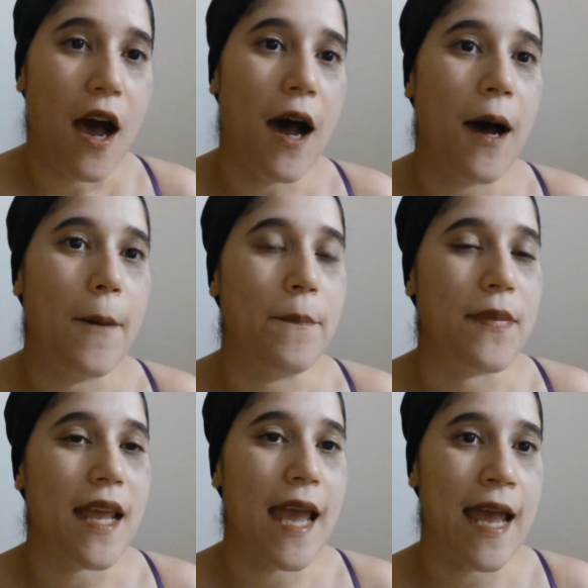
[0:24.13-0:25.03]

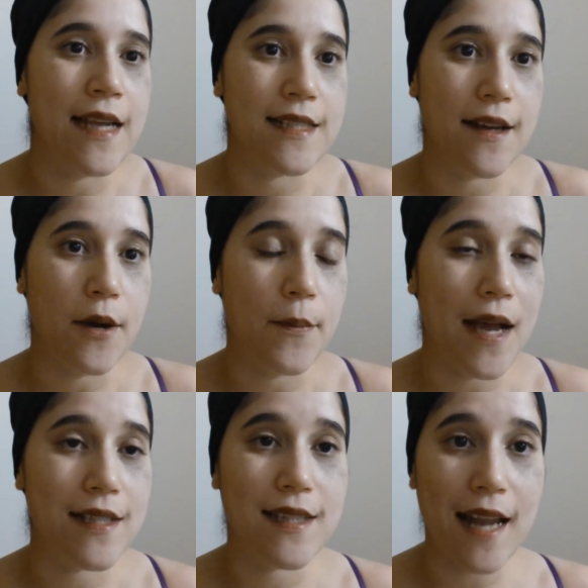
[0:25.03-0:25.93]

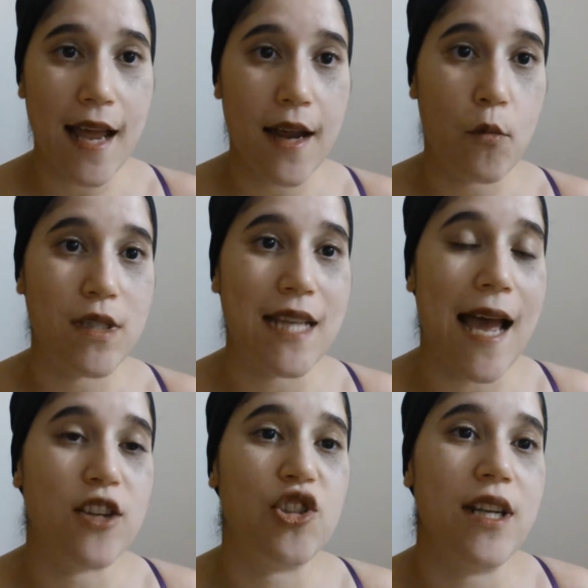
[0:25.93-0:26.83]
Aztlan was
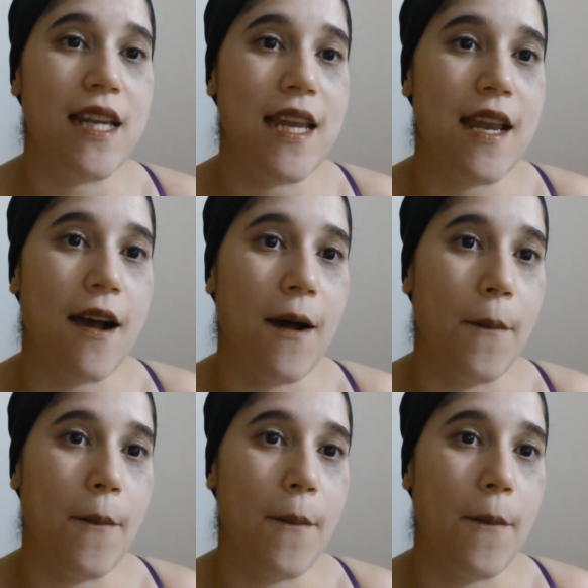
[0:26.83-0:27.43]
actually